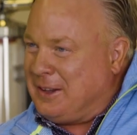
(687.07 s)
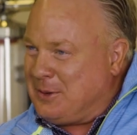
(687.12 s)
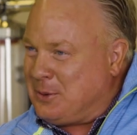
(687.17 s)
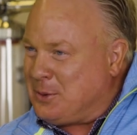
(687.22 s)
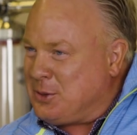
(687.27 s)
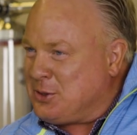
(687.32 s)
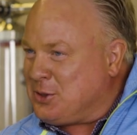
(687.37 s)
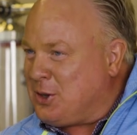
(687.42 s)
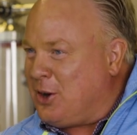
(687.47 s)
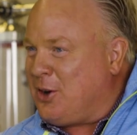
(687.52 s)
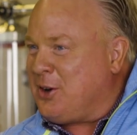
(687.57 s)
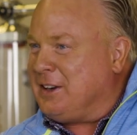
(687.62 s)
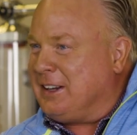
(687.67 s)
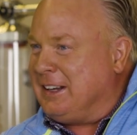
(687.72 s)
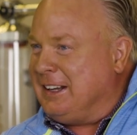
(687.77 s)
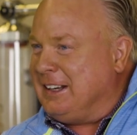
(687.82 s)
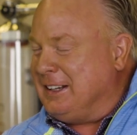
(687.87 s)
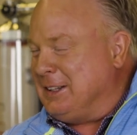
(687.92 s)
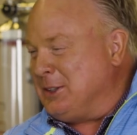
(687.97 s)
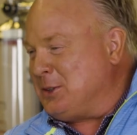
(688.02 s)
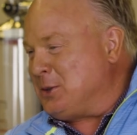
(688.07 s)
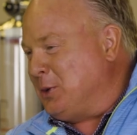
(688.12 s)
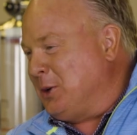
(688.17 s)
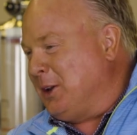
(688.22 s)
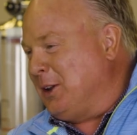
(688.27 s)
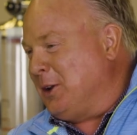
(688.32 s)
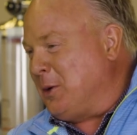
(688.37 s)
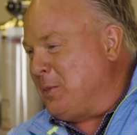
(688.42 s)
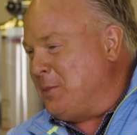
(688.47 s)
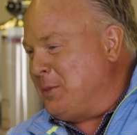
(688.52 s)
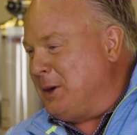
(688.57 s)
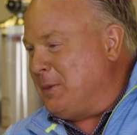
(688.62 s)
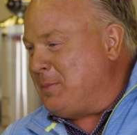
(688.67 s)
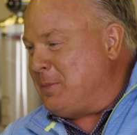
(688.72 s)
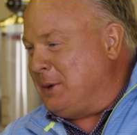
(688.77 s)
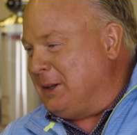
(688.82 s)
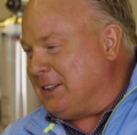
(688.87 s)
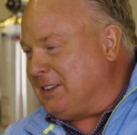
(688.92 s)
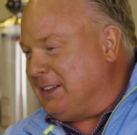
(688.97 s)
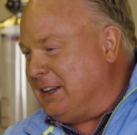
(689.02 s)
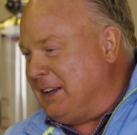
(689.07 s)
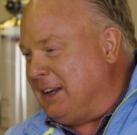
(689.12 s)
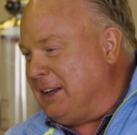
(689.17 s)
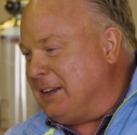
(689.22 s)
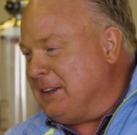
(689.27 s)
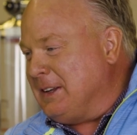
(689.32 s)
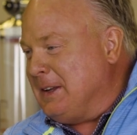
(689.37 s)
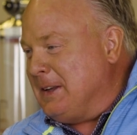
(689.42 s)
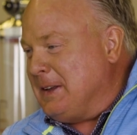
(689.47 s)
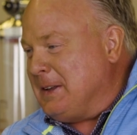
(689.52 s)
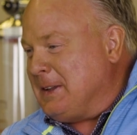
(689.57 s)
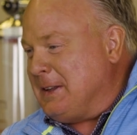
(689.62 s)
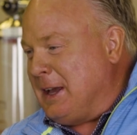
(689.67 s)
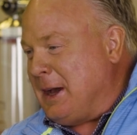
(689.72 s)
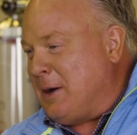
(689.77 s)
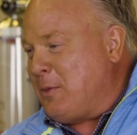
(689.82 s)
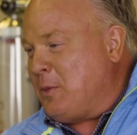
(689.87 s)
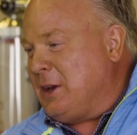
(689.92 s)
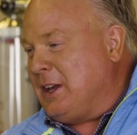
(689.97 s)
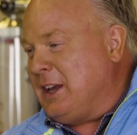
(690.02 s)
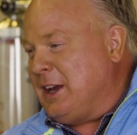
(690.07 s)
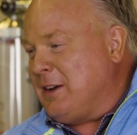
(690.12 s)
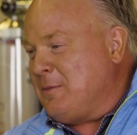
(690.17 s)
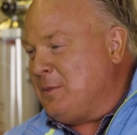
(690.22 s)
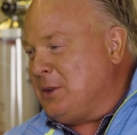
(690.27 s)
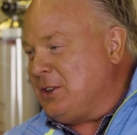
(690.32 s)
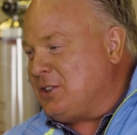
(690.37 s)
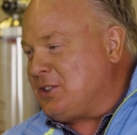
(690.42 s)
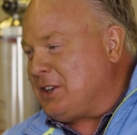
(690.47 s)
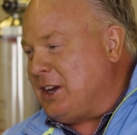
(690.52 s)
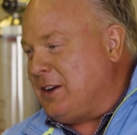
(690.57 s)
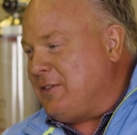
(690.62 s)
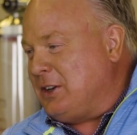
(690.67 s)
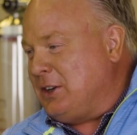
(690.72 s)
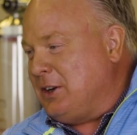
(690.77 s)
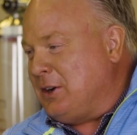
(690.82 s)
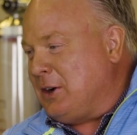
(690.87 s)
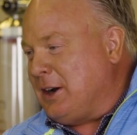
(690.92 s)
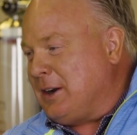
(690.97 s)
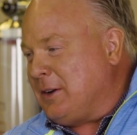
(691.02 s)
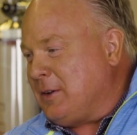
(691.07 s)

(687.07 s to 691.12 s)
They were starting to get into it a little bit, but yeah, we gave them the 7-year.